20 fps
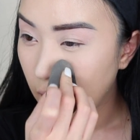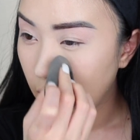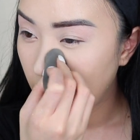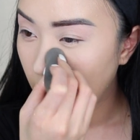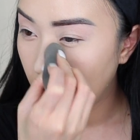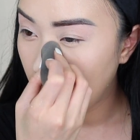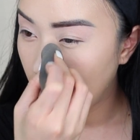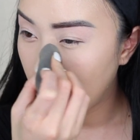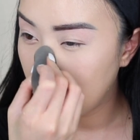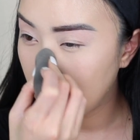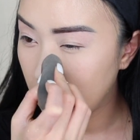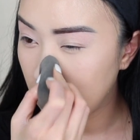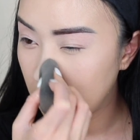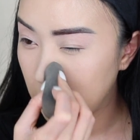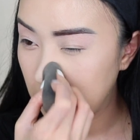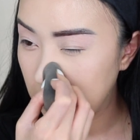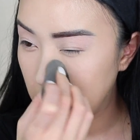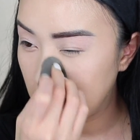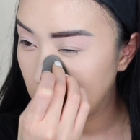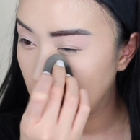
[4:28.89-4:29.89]

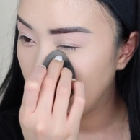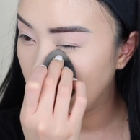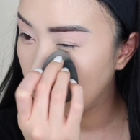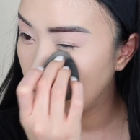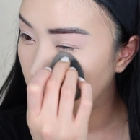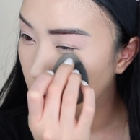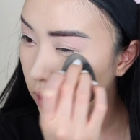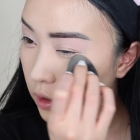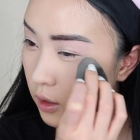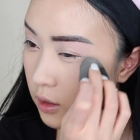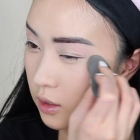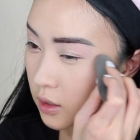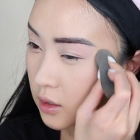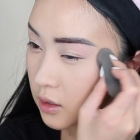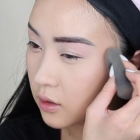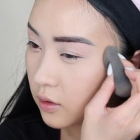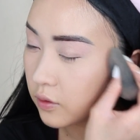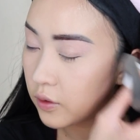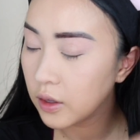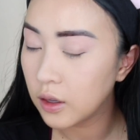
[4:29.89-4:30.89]
and it
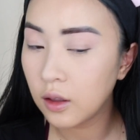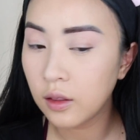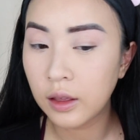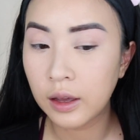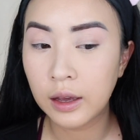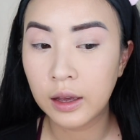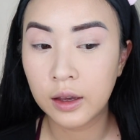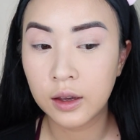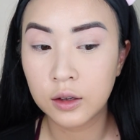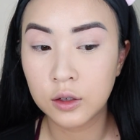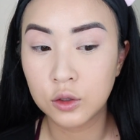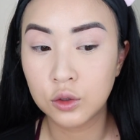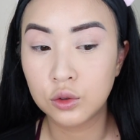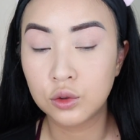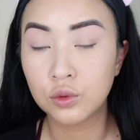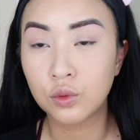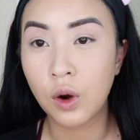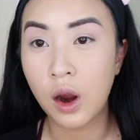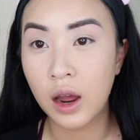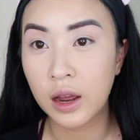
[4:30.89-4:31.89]
doesn't feel like
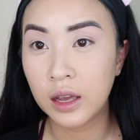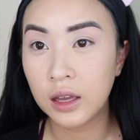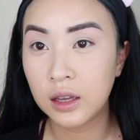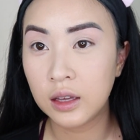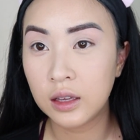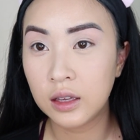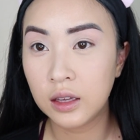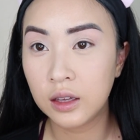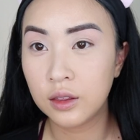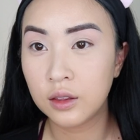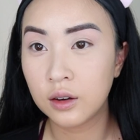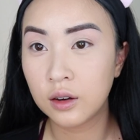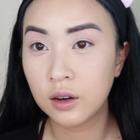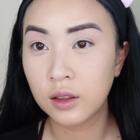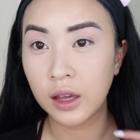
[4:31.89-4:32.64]
drying either.